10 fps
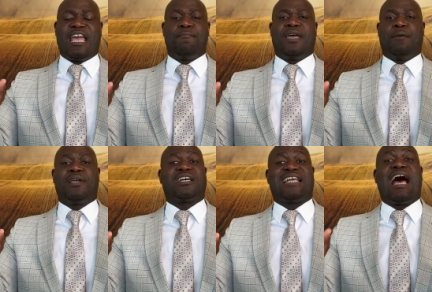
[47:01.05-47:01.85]
Amen.
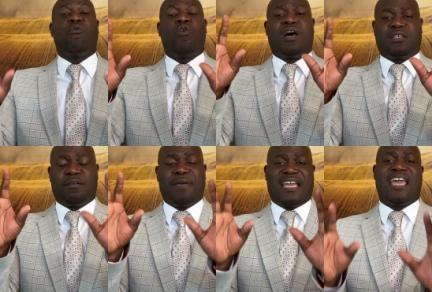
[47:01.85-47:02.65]
Because I want
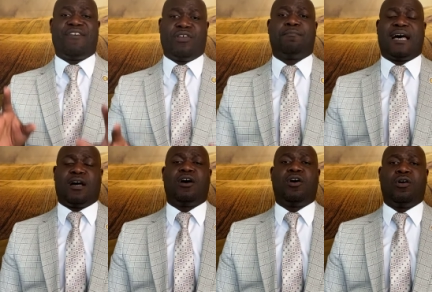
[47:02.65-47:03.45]
to make heaven
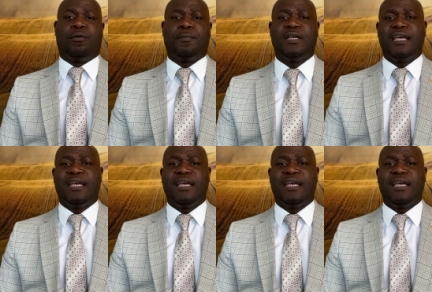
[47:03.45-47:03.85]
my home.